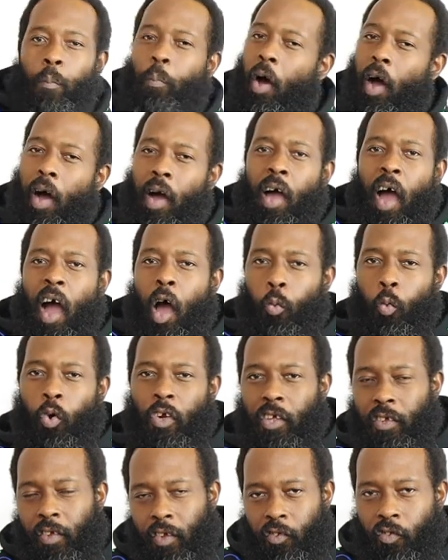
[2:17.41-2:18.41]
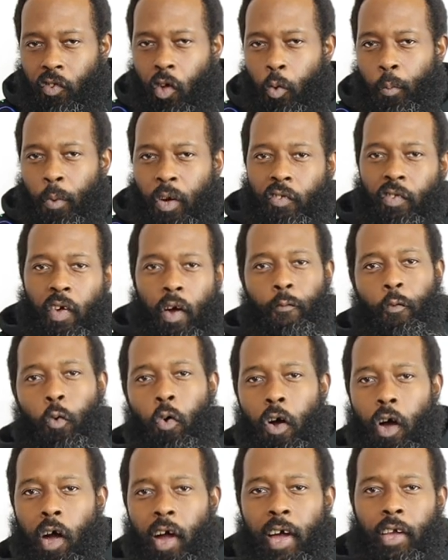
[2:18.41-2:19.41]
but I wanted it so much that I
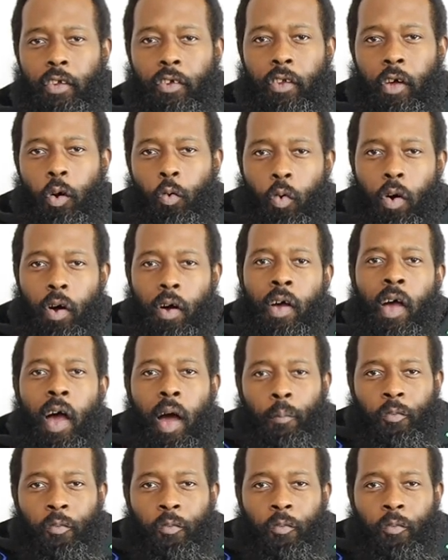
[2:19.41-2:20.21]
thought, alright, you know what,